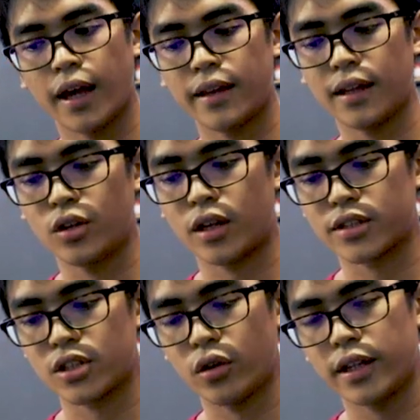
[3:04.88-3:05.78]
and then you can
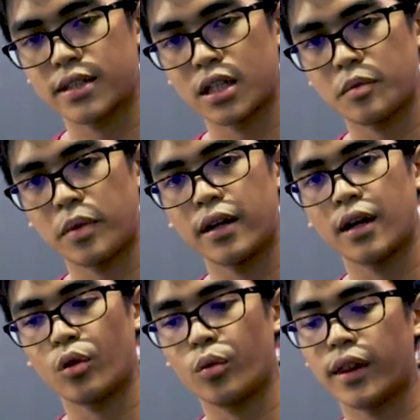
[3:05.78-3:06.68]
slowly set your butt
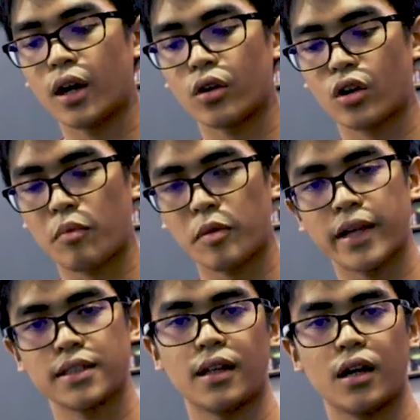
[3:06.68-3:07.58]
down without
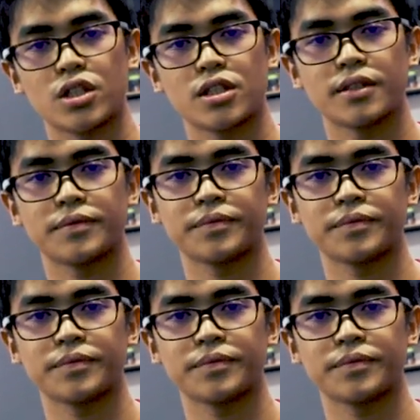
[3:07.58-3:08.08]
compromising the arch.